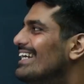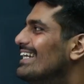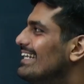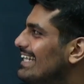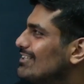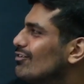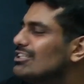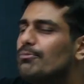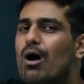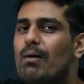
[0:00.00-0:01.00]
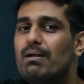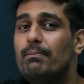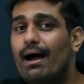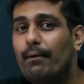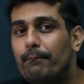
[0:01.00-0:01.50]
This was the problem,
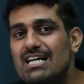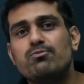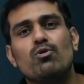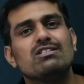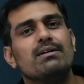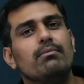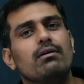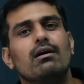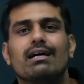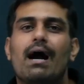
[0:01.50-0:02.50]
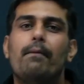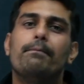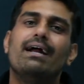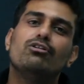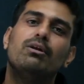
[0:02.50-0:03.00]
much more simpler compared to
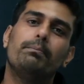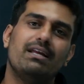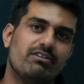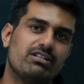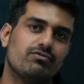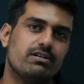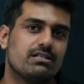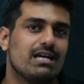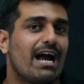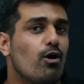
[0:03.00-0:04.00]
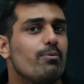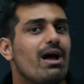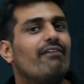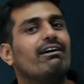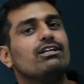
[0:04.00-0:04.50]
the previous ones. I hope you have
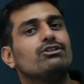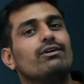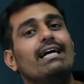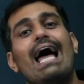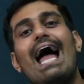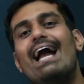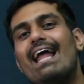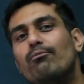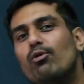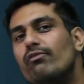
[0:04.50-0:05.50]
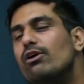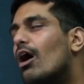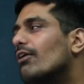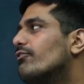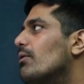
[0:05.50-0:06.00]
understood it and I am moving on
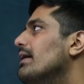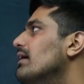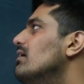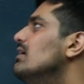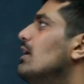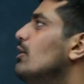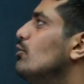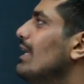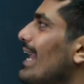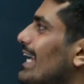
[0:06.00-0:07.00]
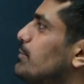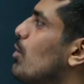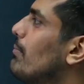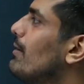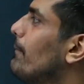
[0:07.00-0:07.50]
from here to the next
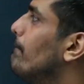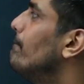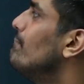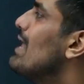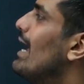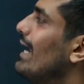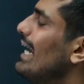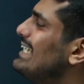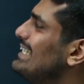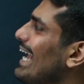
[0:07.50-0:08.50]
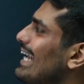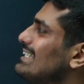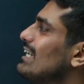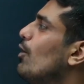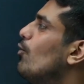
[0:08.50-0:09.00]
problem. It says,
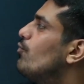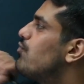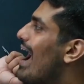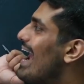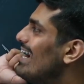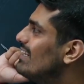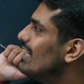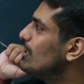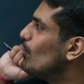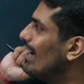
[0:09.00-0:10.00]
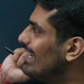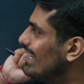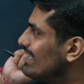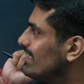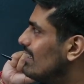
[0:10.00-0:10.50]
find the
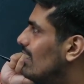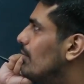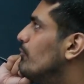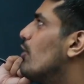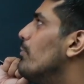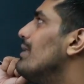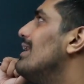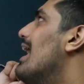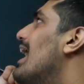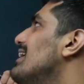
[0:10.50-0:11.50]
20th term from the last